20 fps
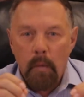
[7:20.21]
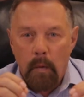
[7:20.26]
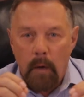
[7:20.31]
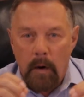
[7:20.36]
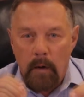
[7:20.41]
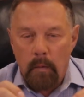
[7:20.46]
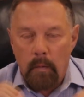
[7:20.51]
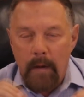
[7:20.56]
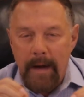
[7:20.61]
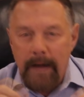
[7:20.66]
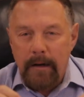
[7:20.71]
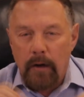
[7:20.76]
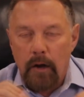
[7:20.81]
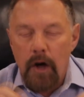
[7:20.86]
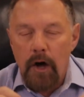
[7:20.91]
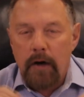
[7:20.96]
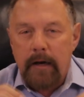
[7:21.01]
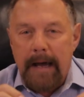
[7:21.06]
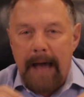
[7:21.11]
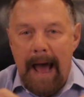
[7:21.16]
when we
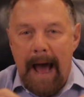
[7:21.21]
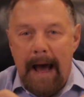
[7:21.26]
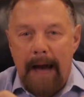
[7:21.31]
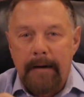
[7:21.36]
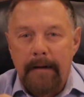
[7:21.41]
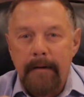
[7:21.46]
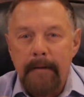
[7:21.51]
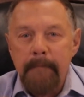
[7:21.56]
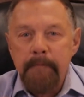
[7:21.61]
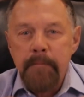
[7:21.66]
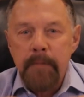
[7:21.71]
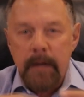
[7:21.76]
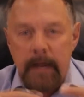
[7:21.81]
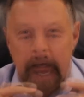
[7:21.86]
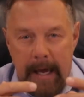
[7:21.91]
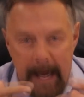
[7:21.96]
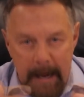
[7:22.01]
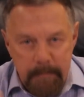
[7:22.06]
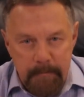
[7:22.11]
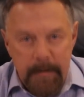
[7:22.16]
look at
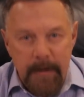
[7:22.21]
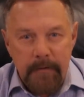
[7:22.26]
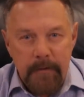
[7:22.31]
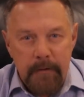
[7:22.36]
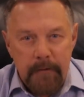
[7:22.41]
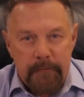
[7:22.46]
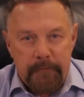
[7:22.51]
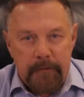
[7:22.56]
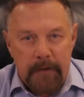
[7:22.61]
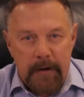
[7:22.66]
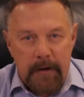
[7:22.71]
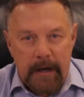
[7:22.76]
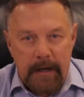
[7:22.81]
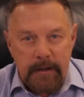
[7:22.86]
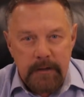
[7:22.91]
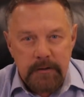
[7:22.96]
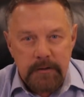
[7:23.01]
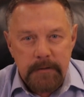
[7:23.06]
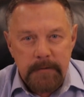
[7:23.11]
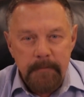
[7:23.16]
keeping the
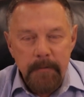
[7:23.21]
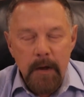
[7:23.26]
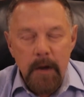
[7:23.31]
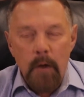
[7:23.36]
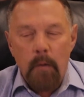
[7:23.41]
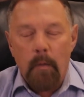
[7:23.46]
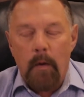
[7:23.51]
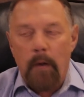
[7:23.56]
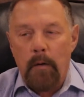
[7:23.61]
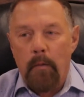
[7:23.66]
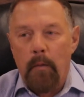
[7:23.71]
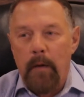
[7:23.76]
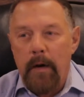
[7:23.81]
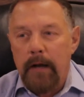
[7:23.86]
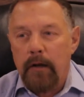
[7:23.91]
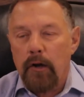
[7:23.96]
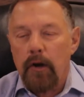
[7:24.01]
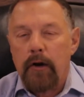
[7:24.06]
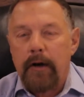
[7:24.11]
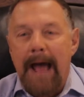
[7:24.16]
feast, when we
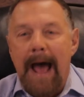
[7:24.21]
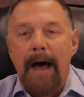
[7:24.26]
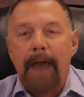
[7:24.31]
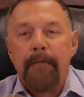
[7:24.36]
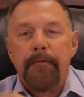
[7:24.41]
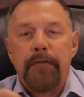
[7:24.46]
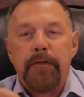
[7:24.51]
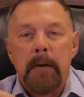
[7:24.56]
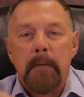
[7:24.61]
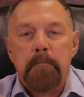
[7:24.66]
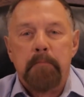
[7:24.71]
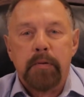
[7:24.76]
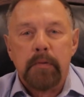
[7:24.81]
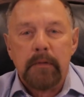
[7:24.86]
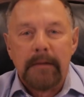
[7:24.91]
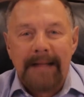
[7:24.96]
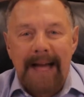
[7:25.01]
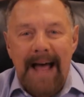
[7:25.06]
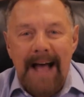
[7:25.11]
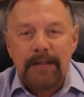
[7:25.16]
look at the
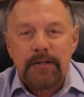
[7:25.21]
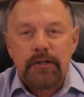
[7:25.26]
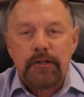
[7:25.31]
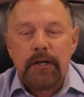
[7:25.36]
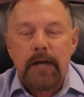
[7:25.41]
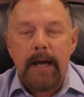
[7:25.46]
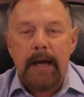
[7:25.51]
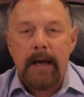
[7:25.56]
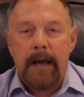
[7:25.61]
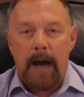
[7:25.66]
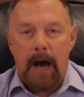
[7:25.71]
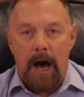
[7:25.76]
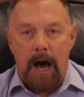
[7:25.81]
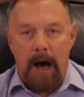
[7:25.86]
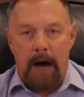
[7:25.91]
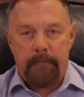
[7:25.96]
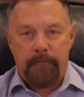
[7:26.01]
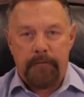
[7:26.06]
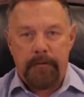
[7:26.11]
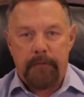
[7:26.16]
blessing
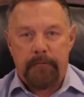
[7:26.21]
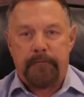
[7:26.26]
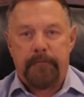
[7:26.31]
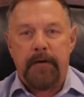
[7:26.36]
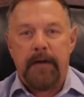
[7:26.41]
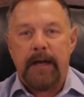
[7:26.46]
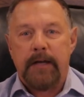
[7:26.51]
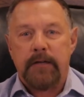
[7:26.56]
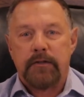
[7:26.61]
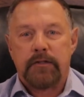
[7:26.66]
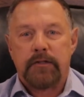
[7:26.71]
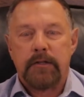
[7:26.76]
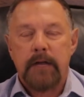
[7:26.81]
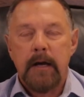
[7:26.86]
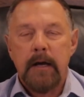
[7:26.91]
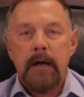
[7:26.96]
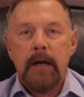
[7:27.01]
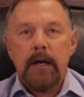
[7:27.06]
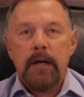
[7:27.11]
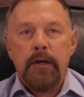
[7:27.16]
of the feast,
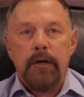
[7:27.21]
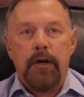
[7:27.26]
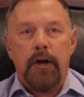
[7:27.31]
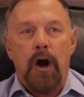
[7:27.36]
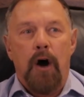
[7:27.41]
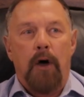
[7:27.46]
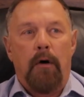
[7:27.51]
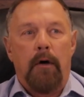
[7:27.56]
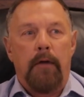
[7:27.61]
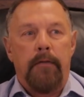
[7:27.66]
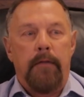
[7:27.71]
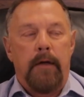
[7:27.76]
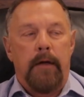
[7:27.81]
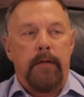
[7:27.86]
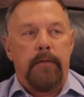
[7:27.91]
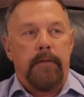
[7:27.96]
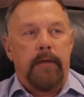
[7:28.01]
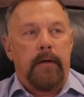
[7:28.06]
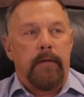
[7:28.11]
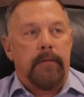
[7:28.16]
you know, the,
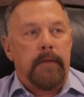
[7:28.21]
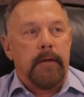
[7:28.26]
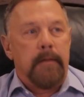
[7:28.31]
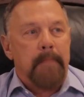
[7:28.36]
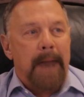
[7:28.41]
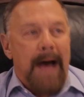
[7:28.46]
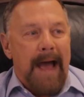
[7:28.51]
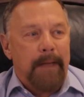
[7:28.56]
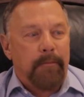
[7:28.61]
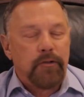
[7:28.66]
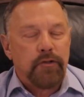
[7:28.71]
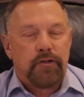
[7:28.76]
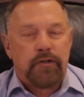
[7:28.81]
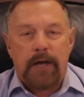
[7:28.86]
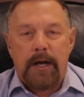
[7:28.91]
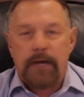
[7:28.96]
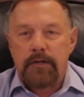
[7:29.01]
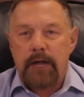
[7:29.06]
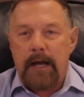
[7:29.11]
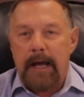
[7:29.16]
the, the Bible
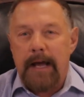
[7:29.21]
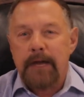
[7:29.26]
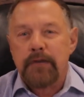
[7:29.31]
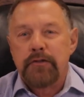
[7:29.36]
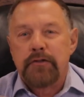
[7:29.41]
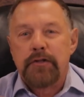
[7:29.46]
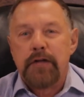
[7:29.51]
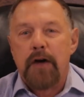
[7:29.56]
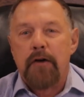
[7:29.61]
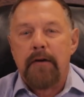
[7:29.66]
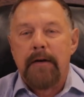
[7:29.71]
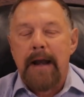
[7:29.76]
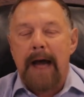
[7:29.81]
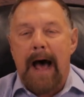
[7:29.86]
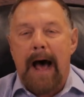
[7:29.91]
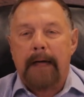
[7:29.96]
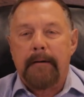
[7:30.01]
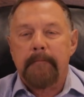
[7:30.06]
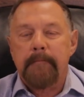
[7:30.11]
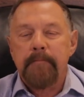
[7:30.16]
says, Is there
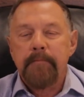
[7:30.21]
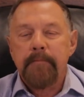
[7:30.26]
not